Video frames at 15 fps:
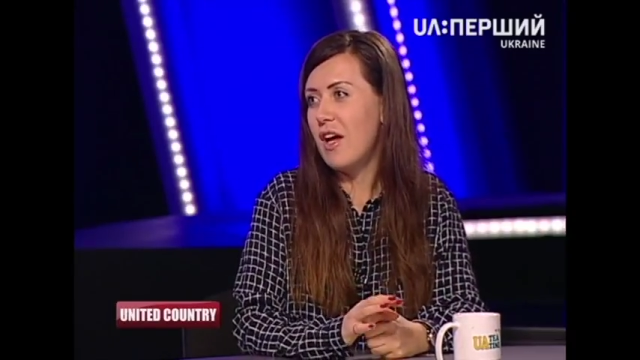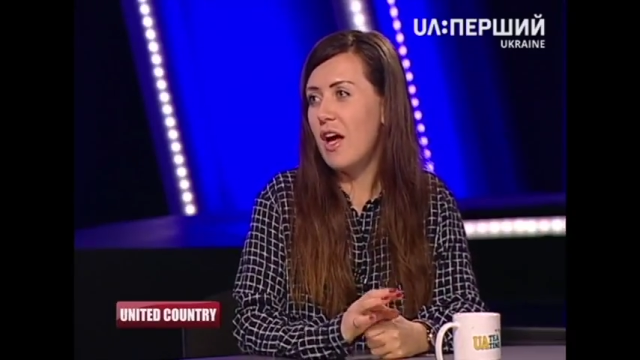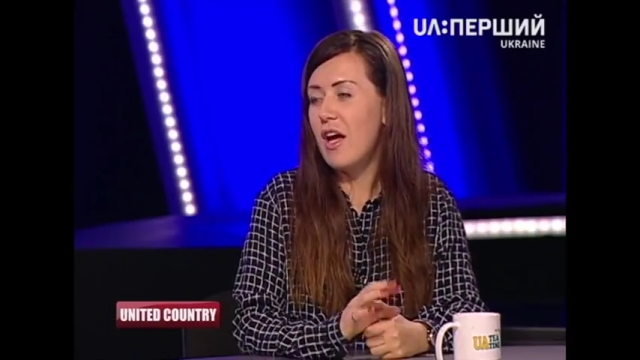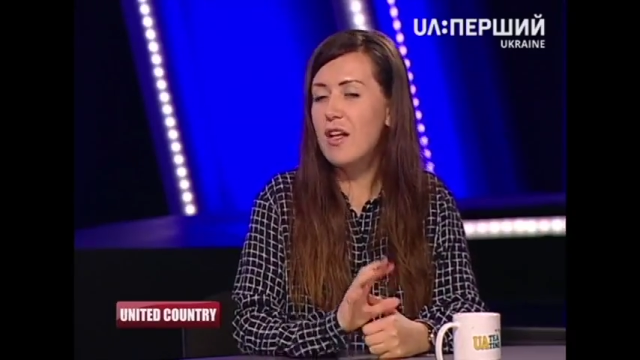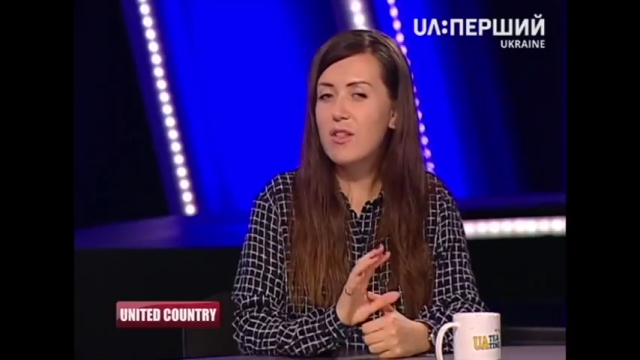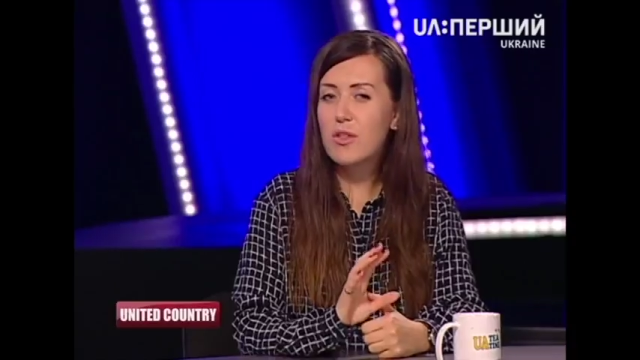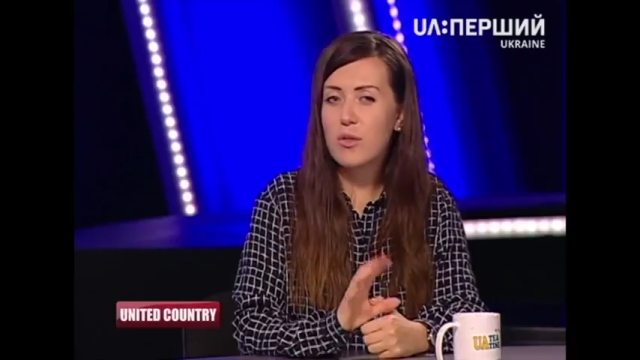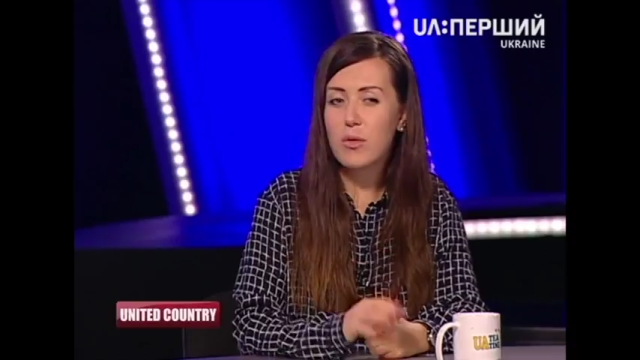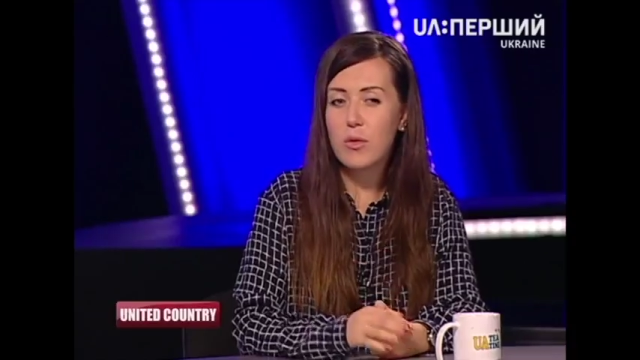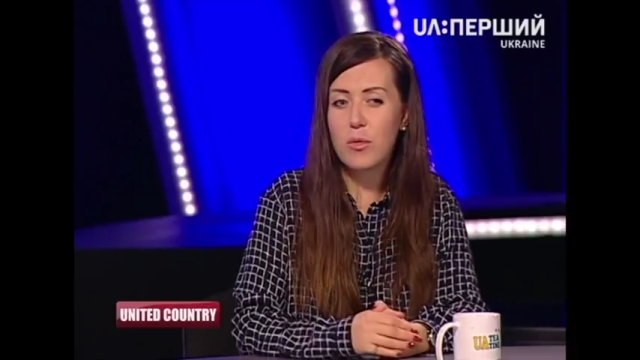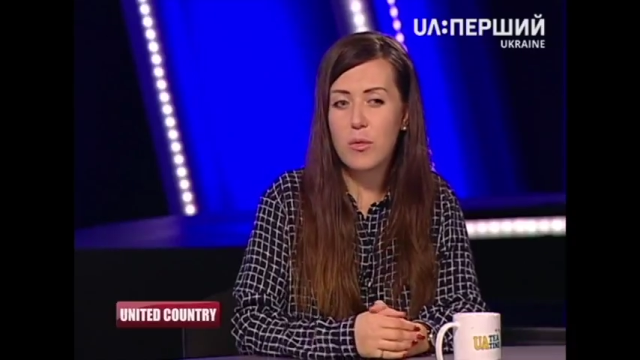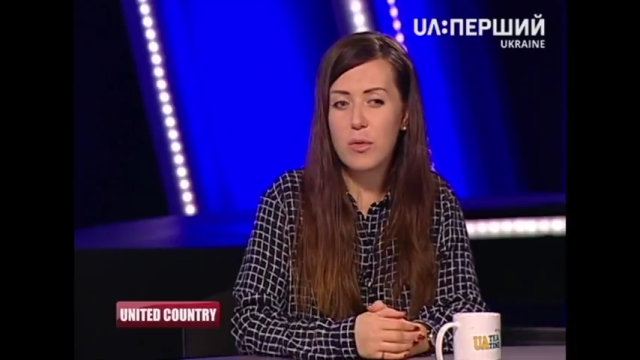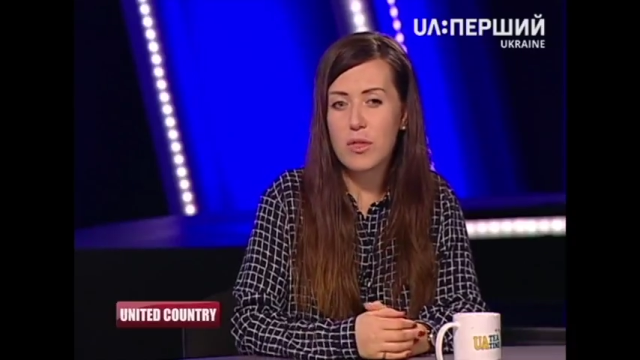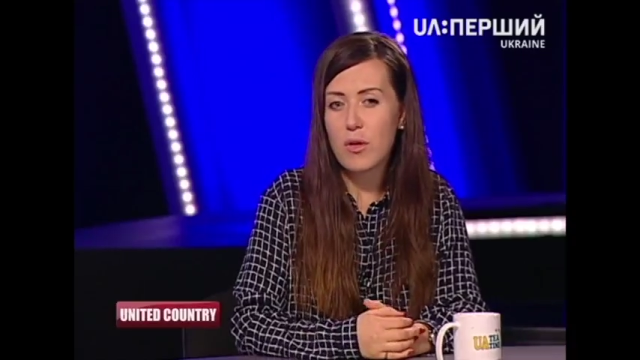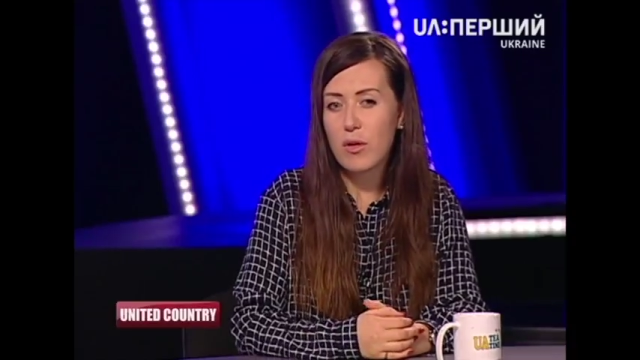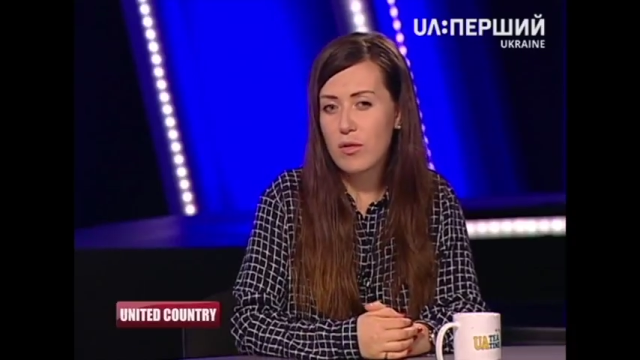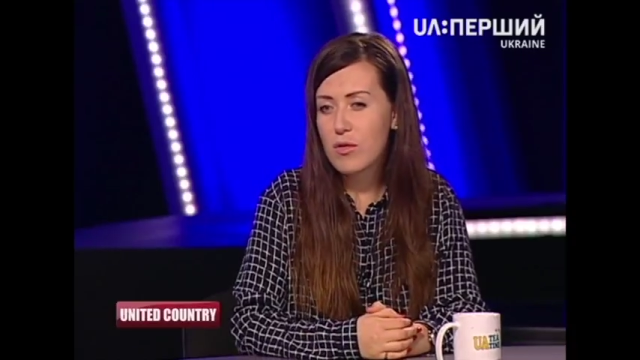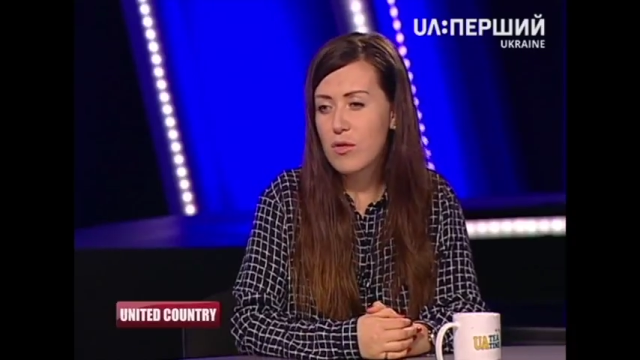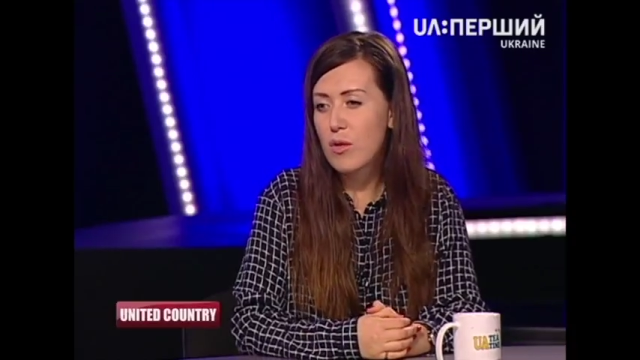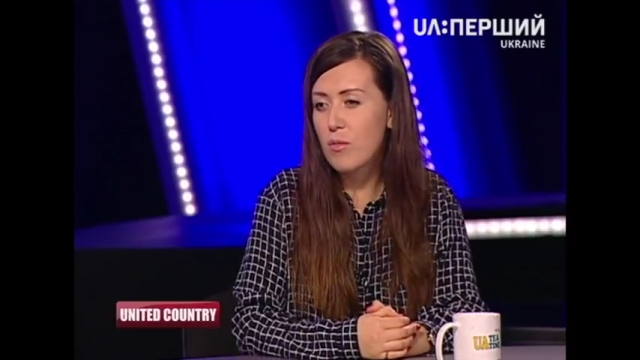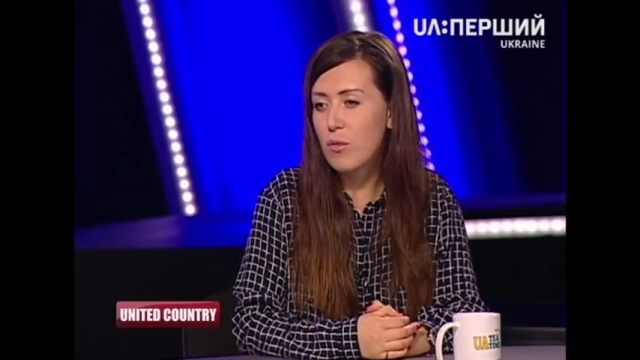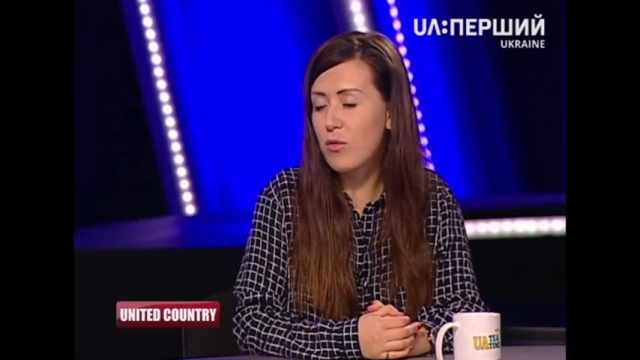And with
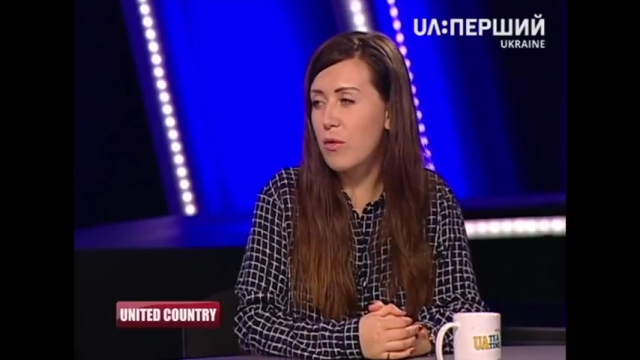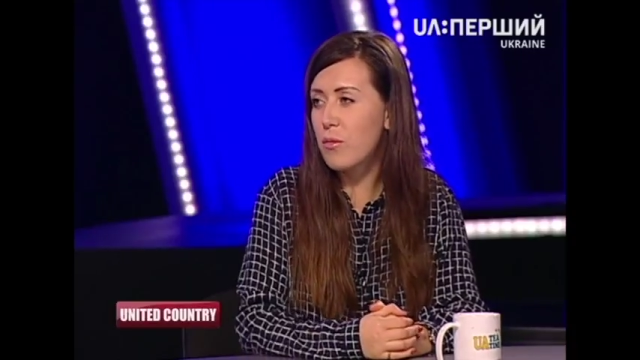also a movie